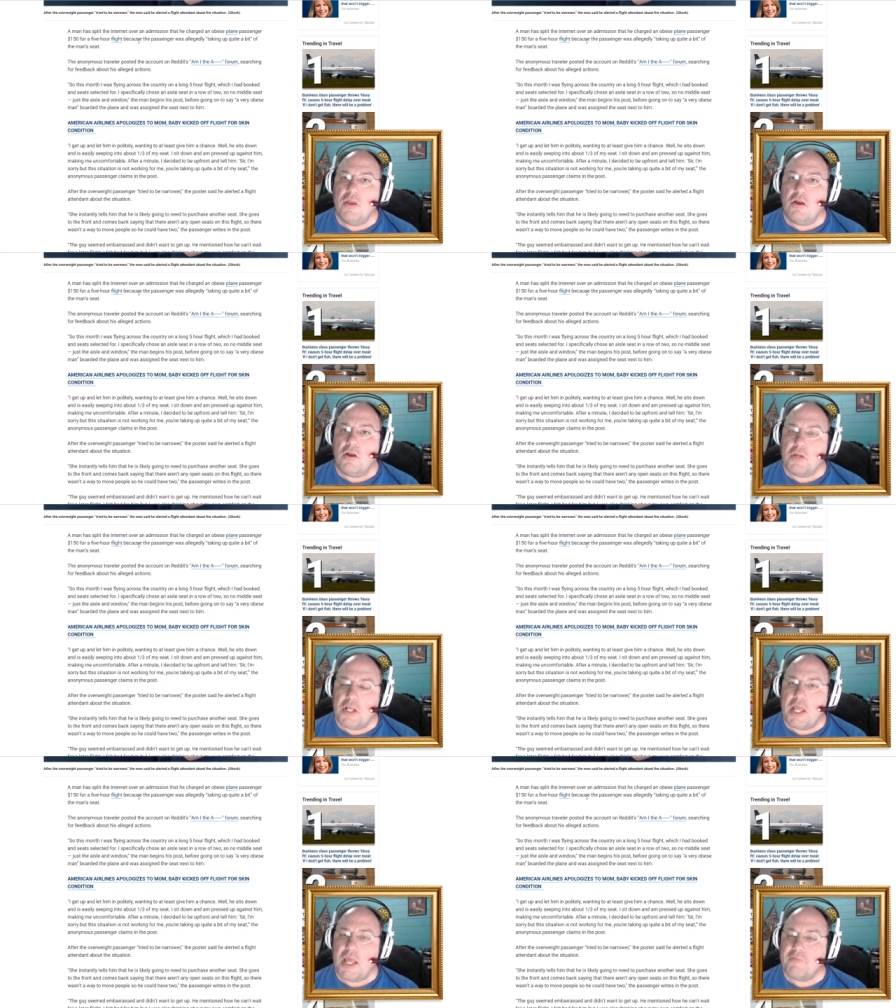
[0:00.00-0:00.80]
are
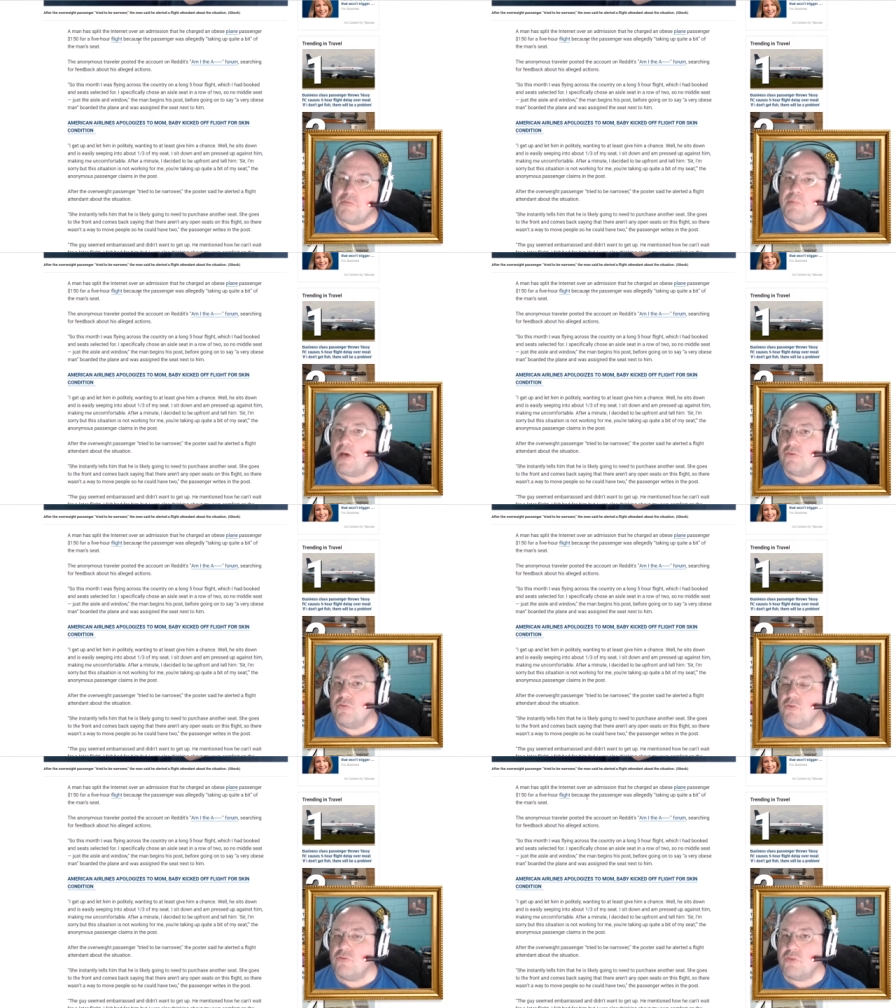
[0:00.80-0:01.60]
going to have to buy
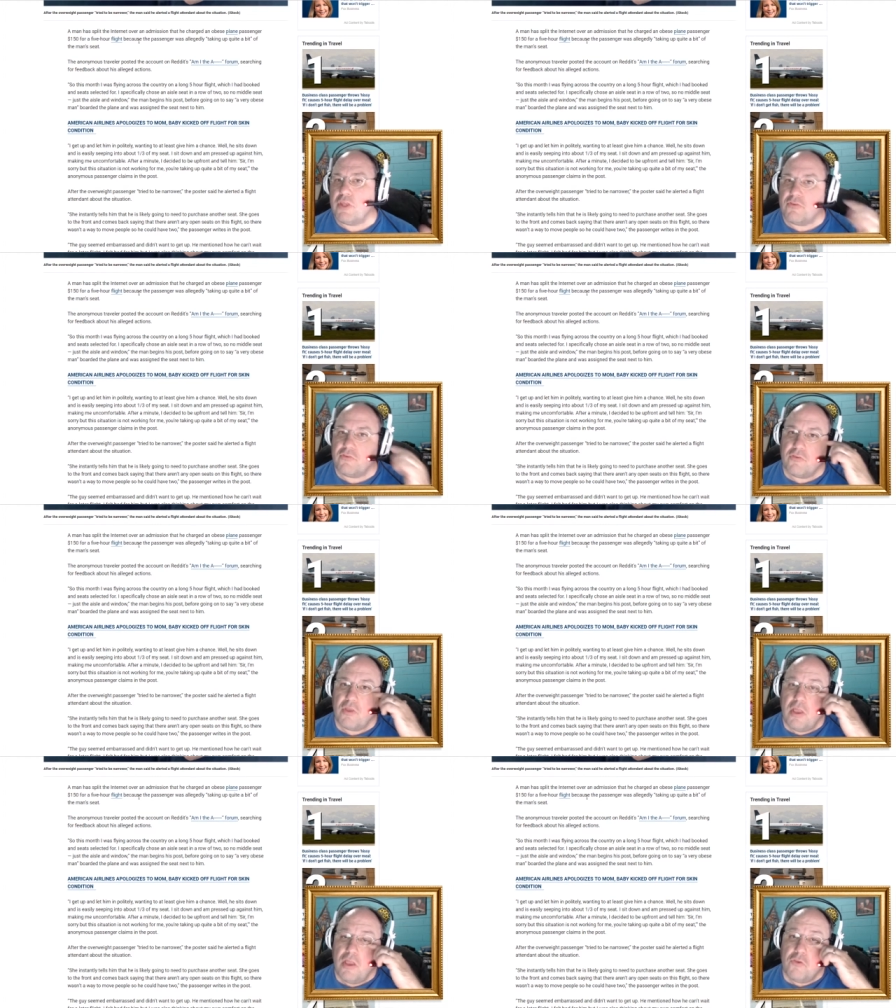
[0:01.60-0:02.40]
two seats.
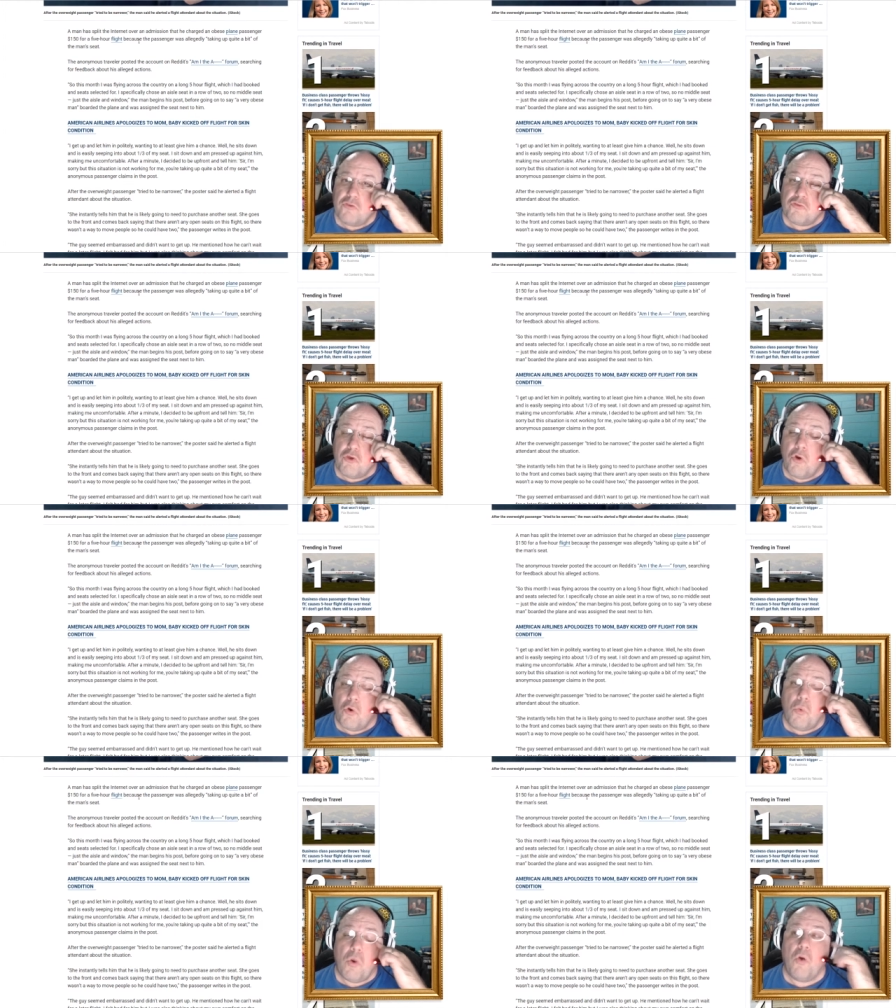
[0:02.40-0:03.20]

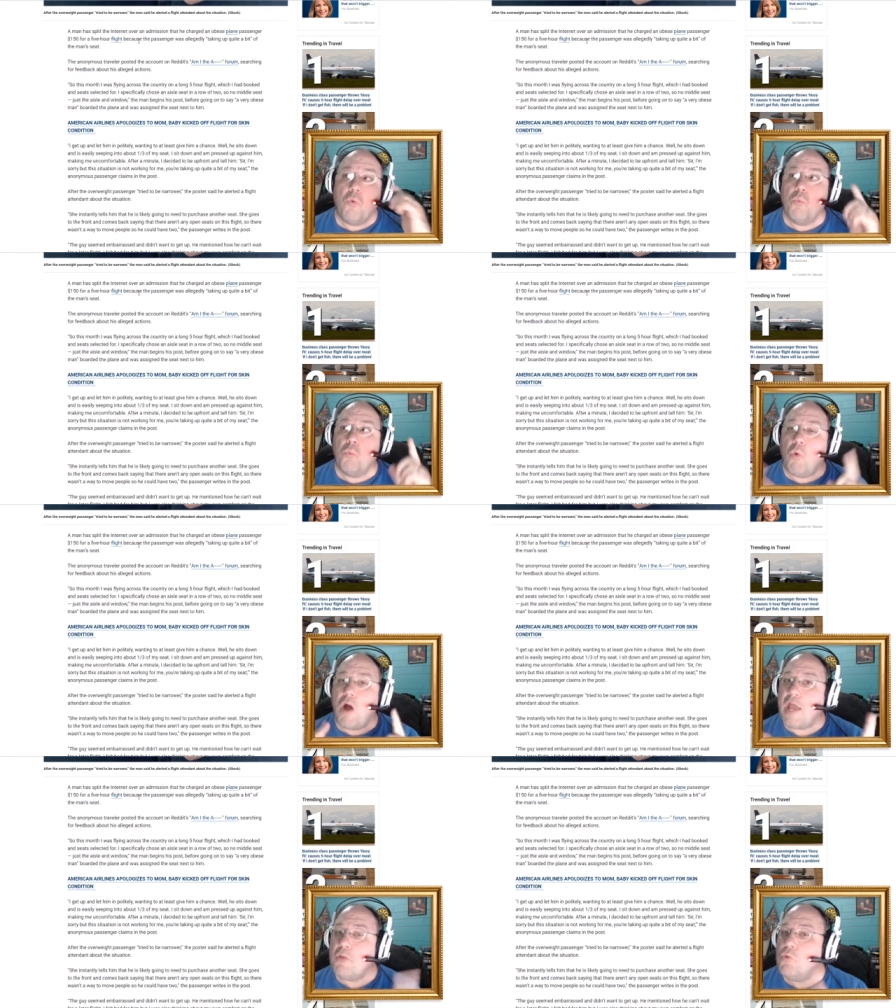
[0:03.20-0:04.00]
So
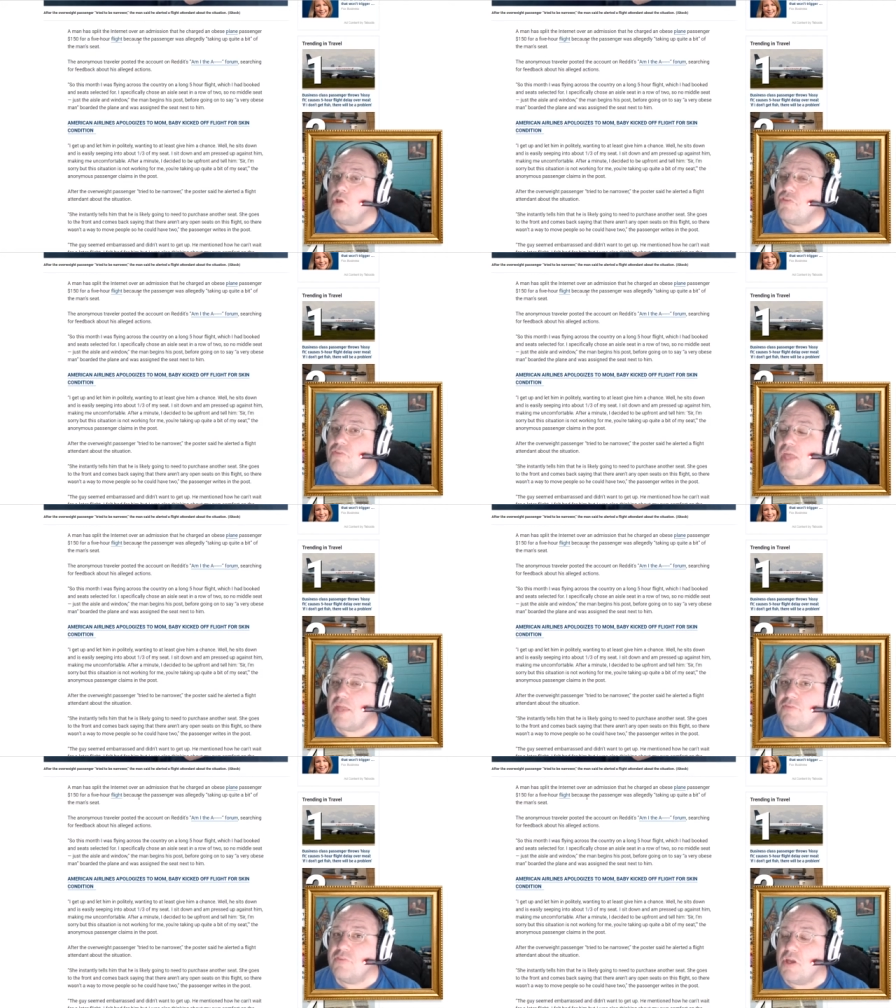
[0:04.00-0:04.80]
why wasn't
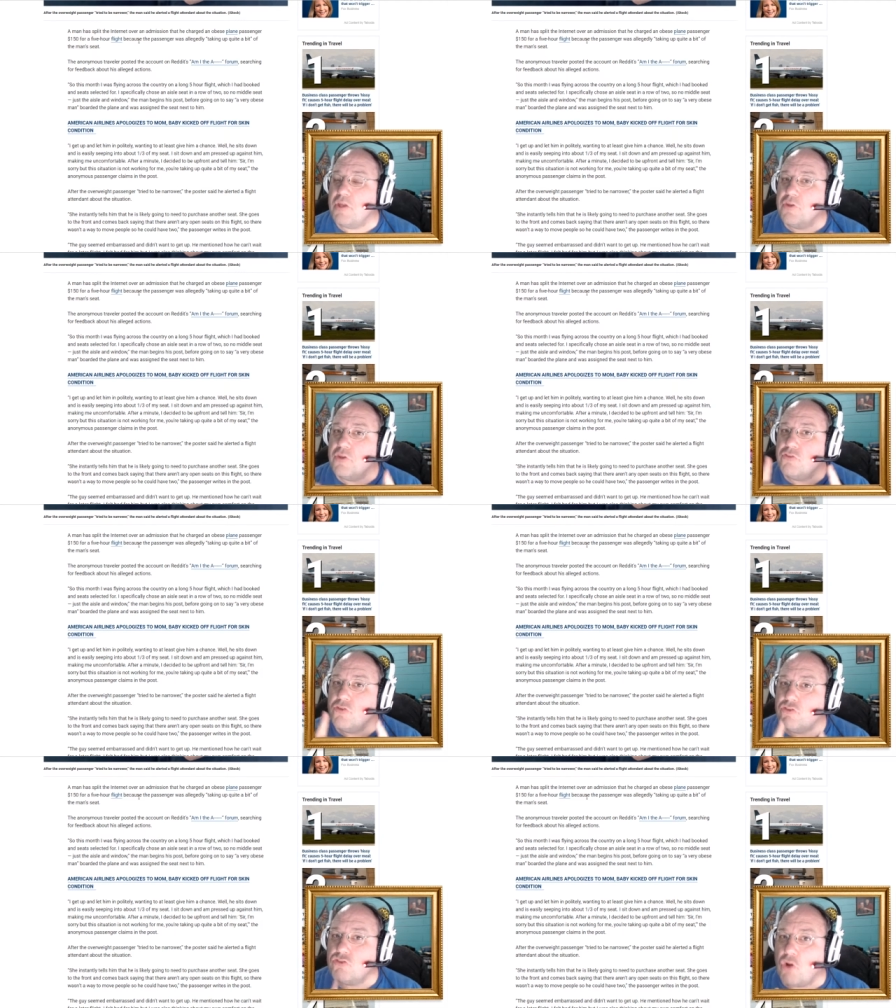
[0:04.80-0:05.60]
that done
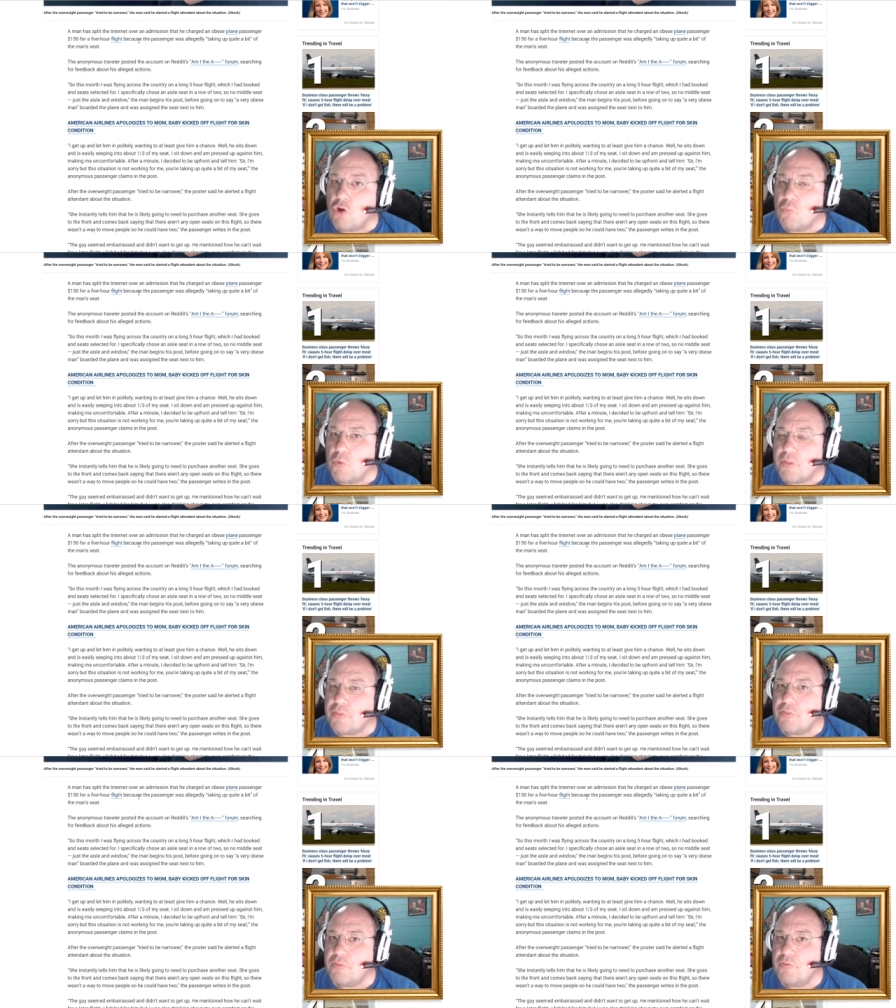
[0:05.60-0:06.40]
to start
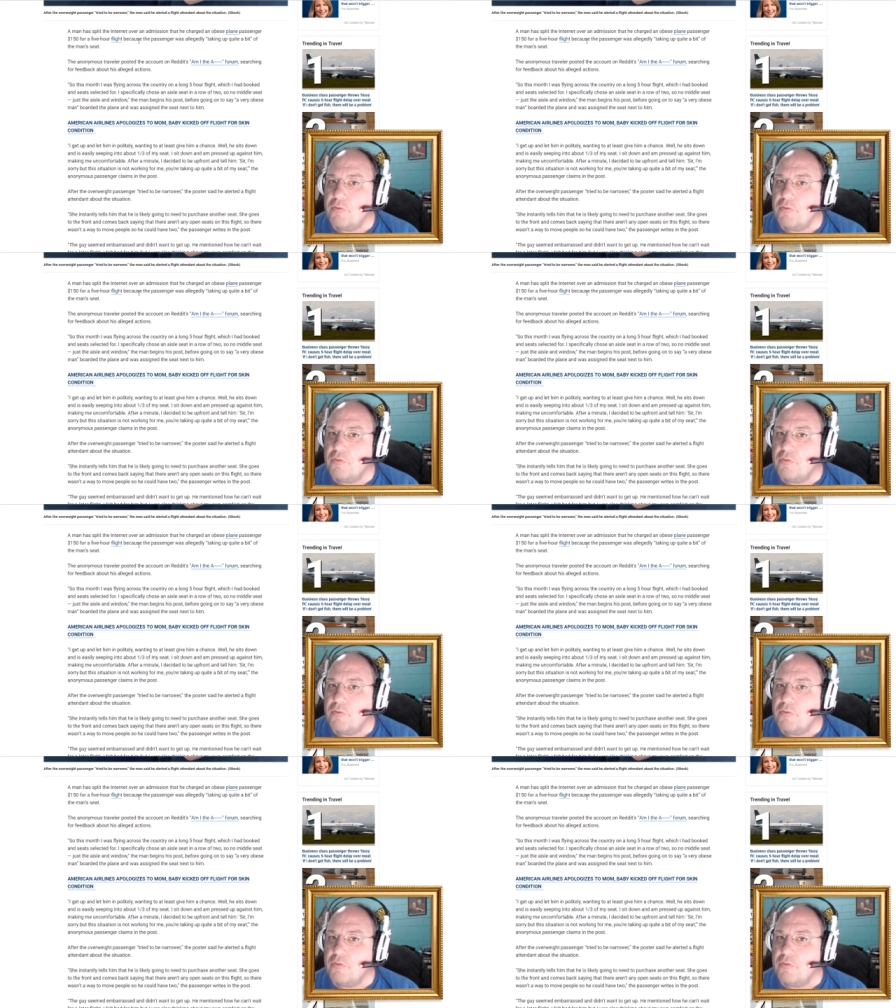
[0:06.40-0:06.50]
with?